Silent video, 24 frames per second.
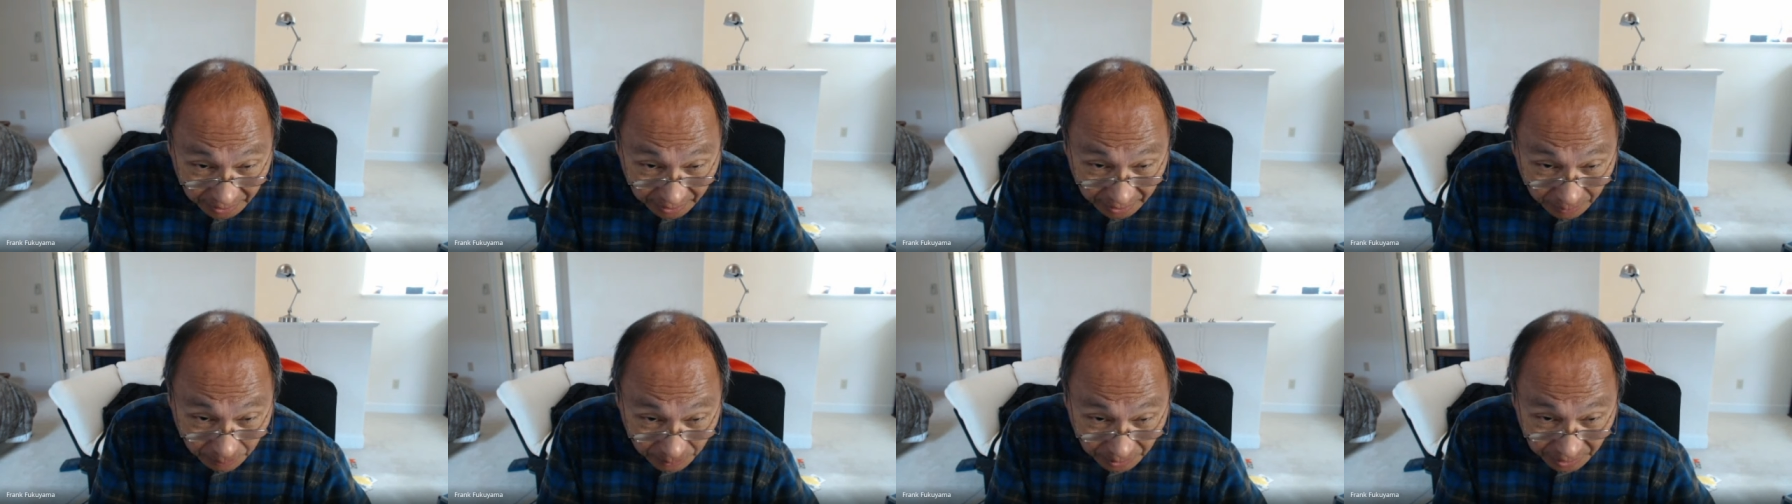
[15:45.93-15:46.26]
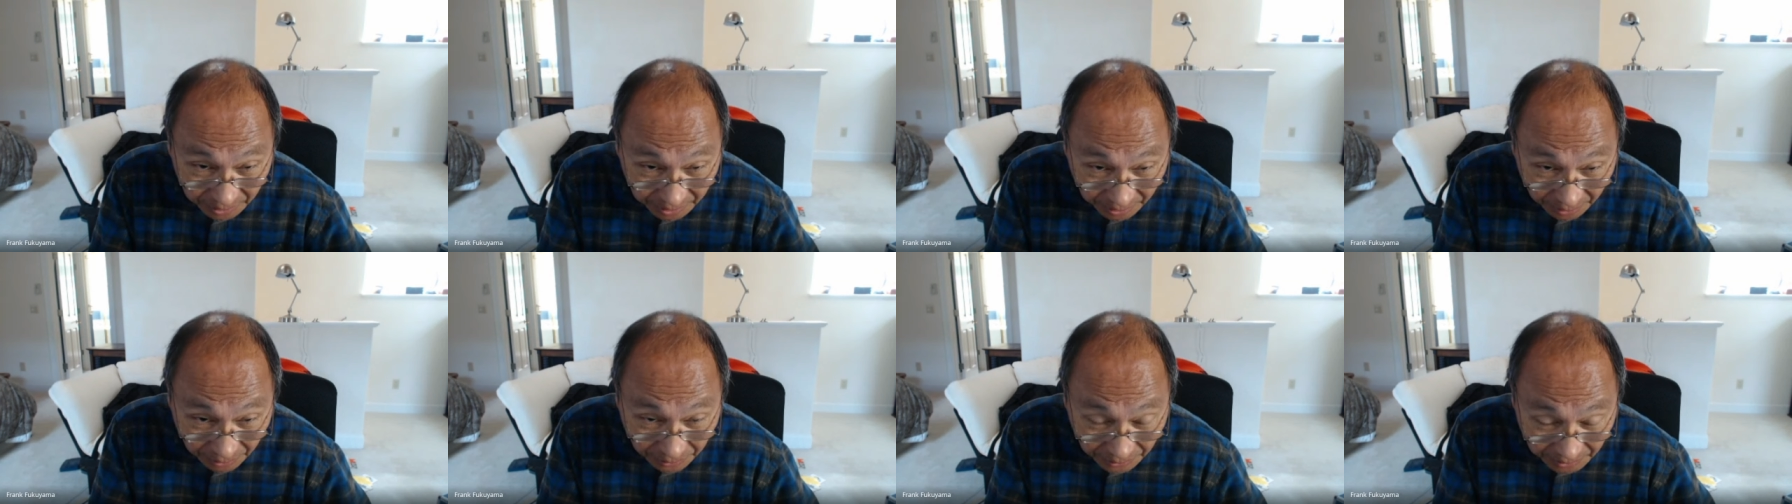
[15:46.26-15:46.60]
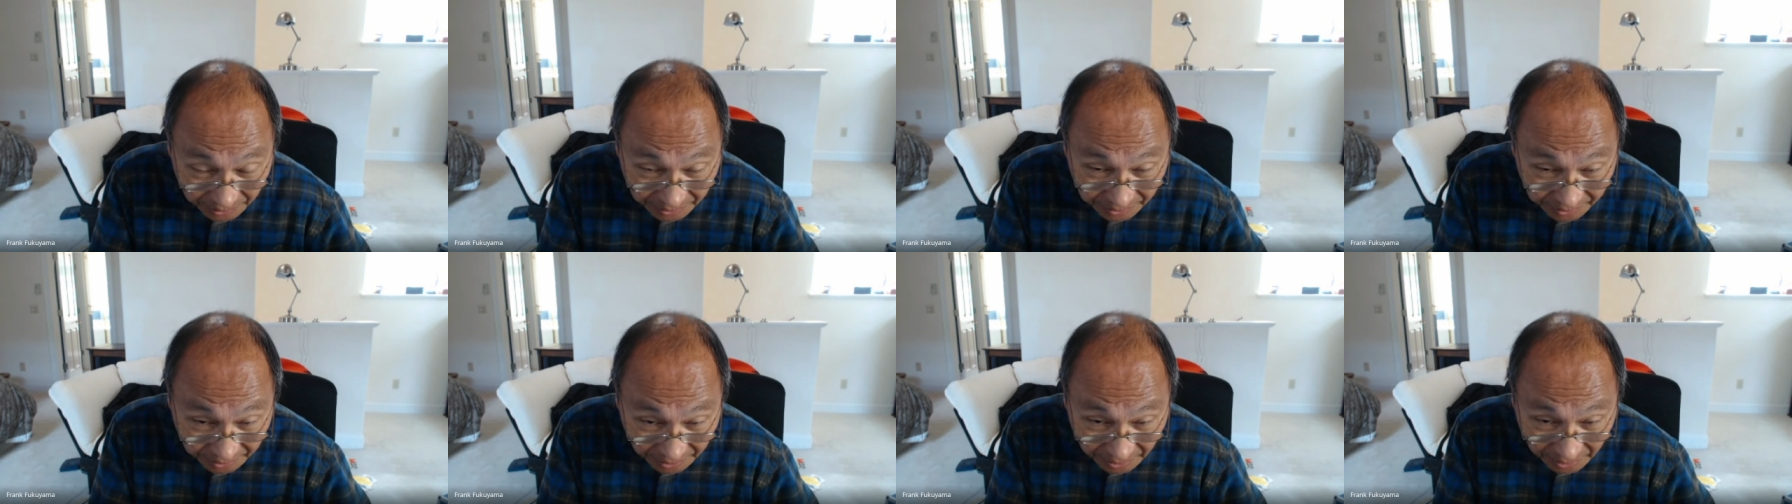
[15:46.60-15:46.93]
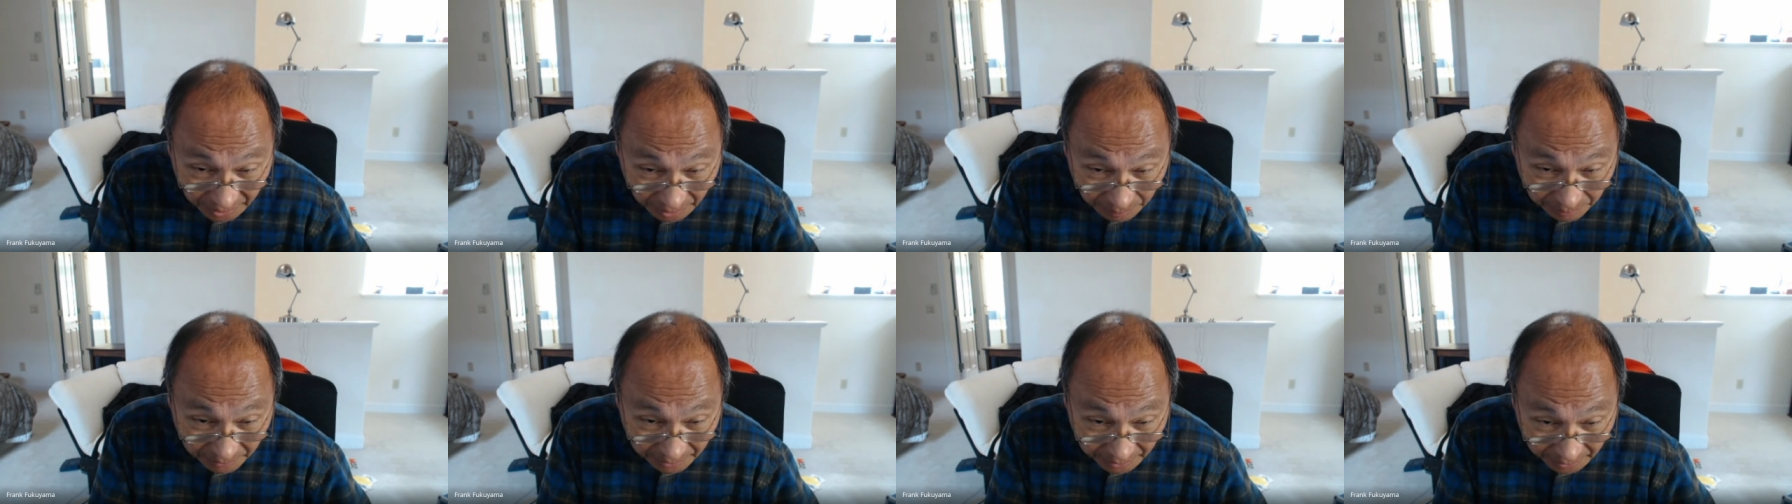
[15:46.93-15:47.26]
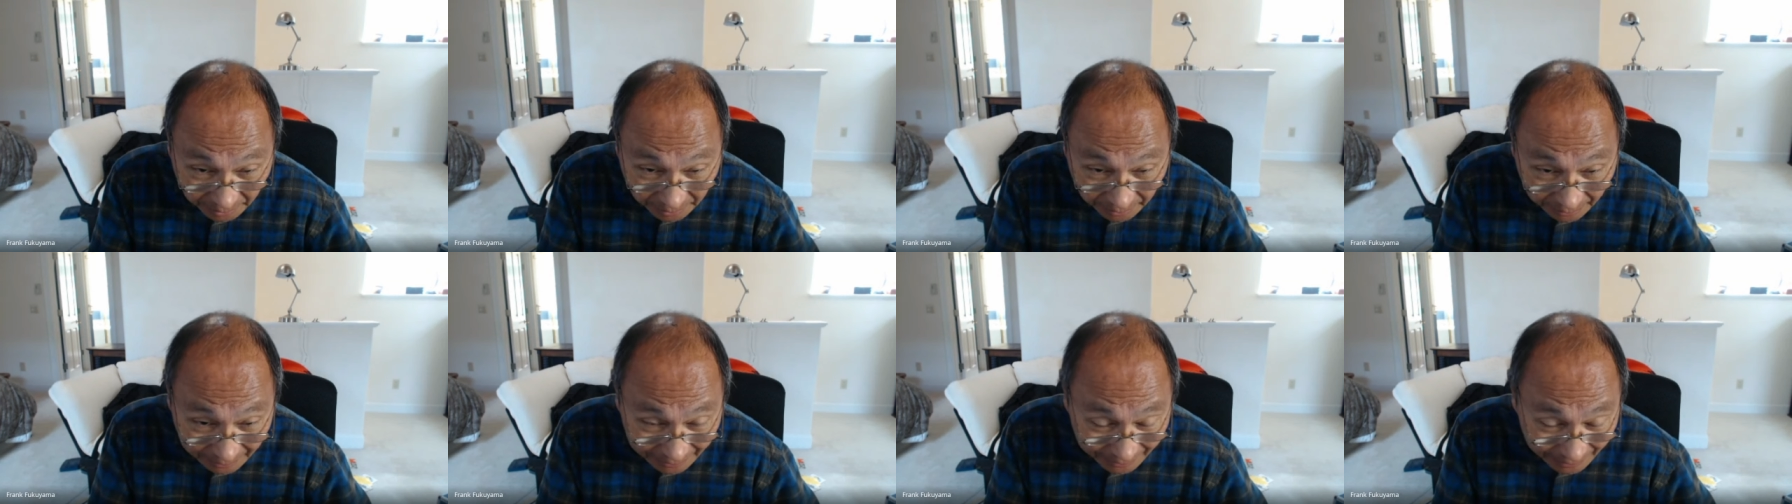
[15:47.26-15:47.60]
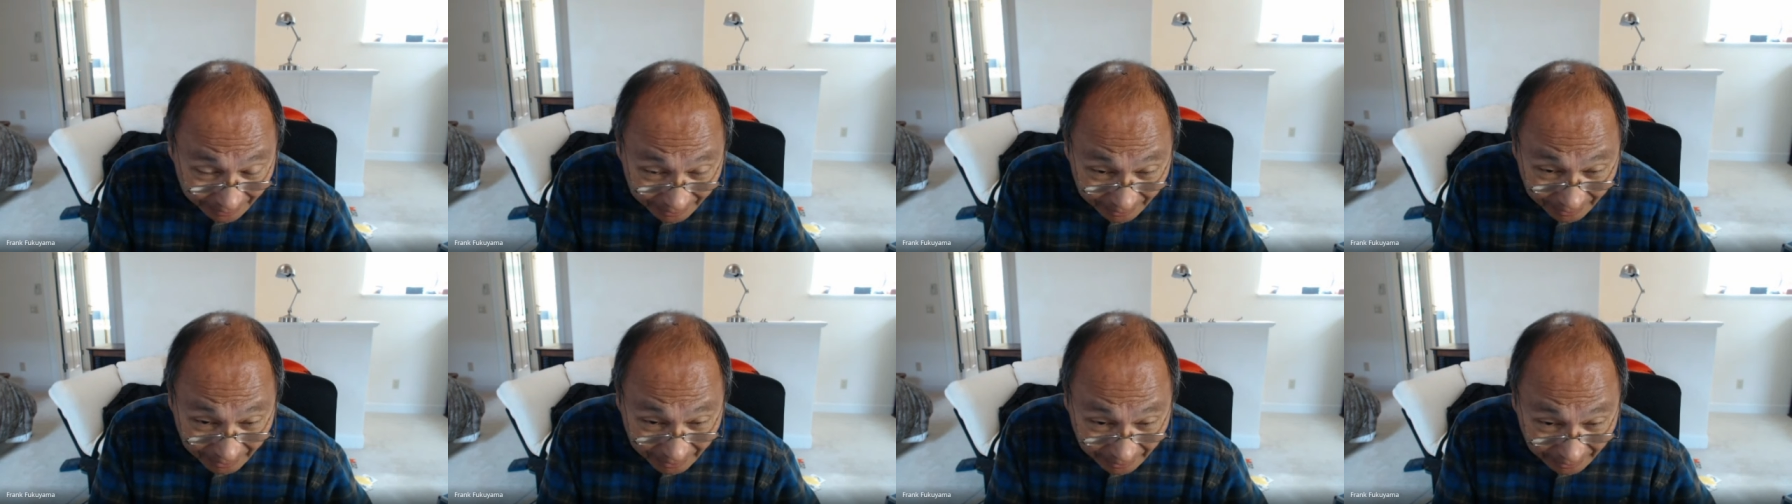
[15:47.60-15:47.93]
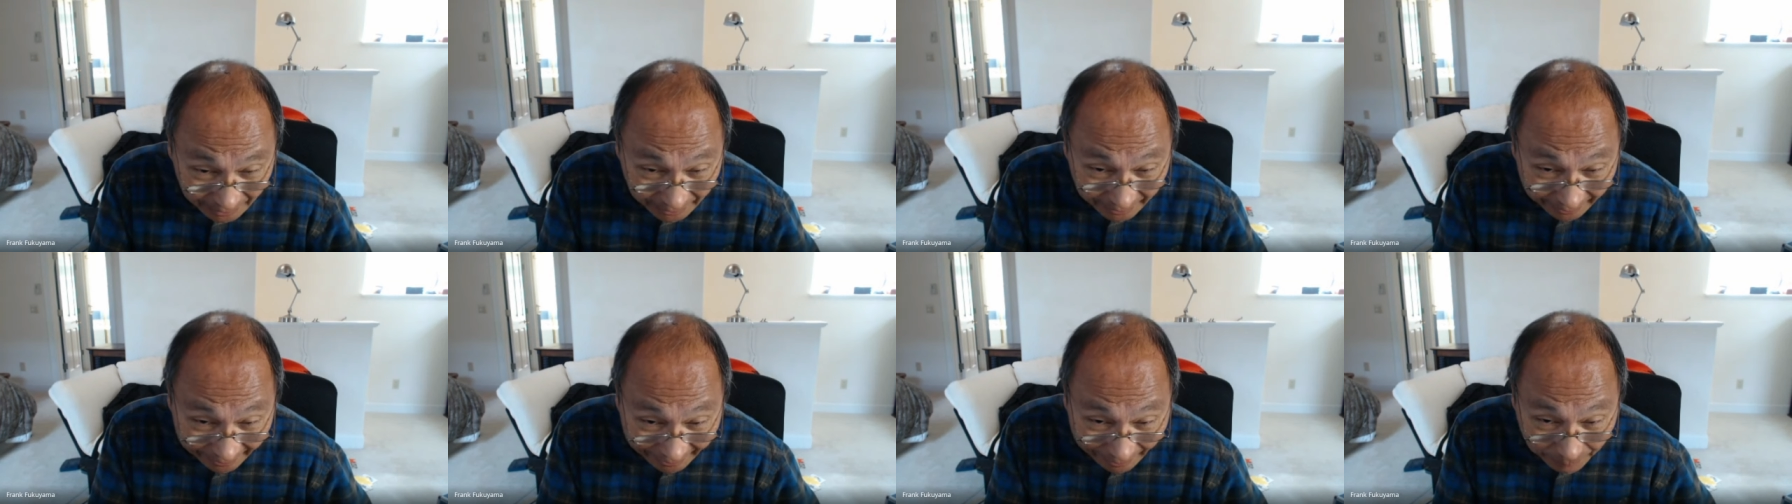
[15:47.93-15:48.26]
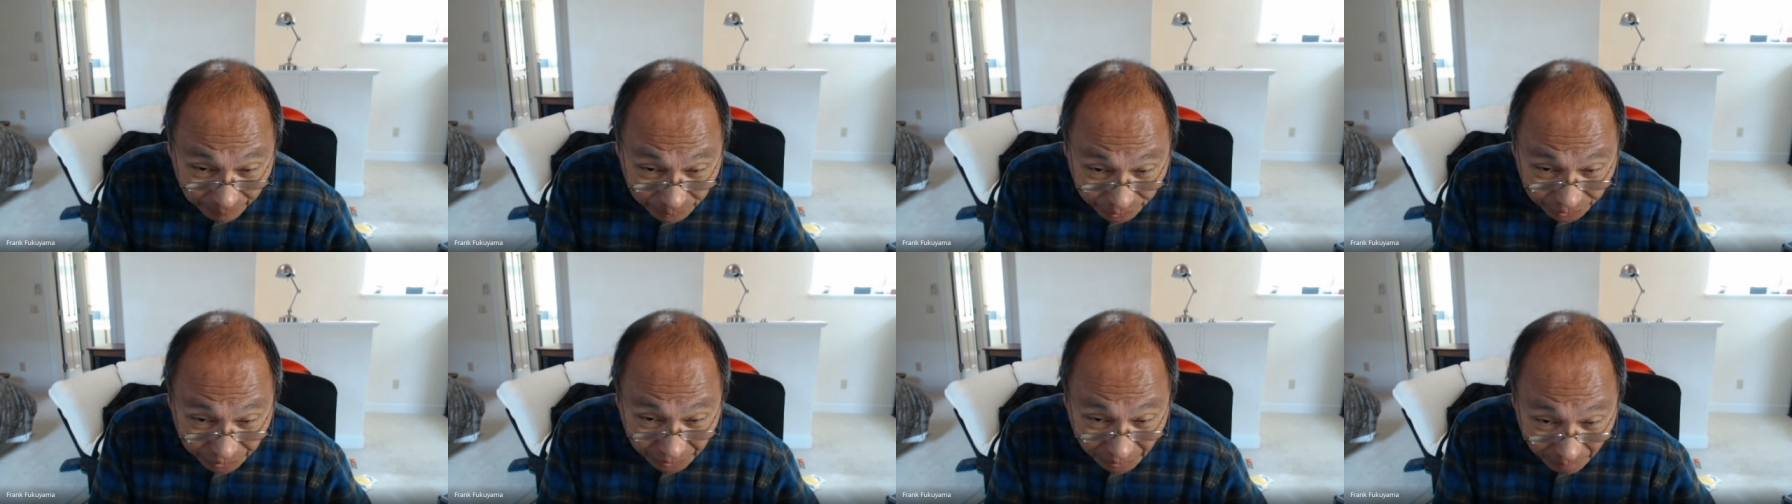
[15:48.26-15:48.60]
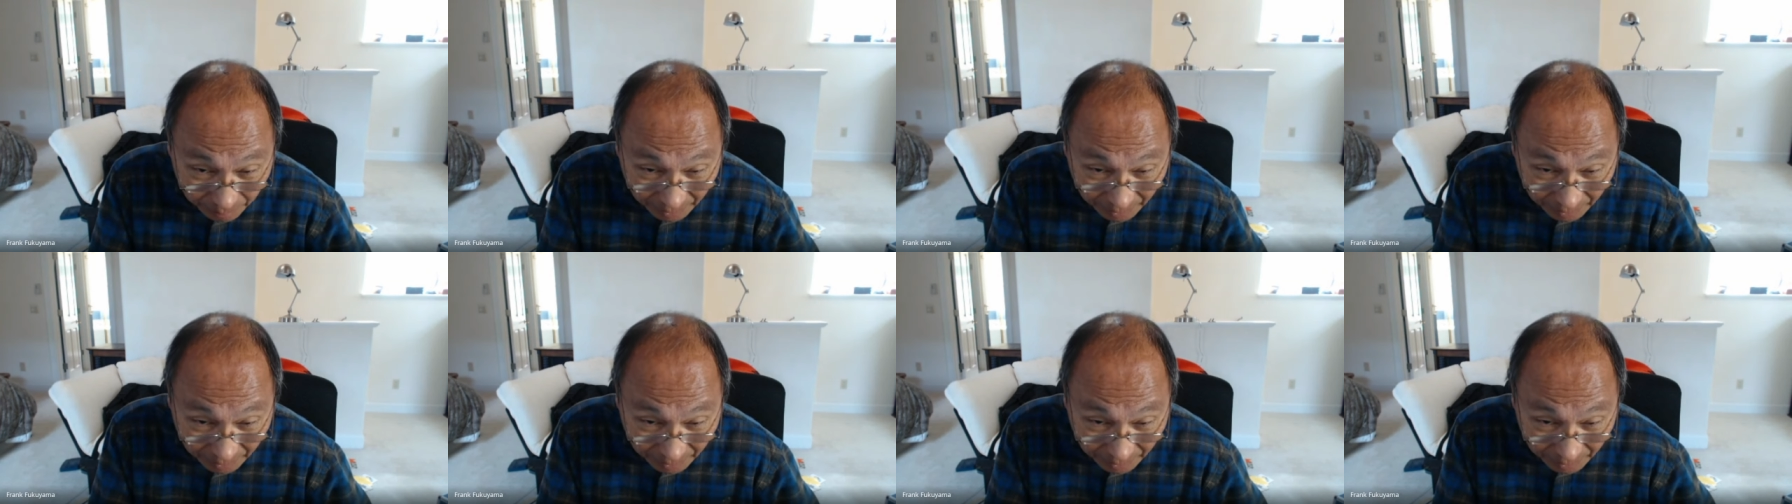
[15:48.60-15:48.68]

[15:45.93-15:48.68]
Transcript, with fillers: It was increasingly being captured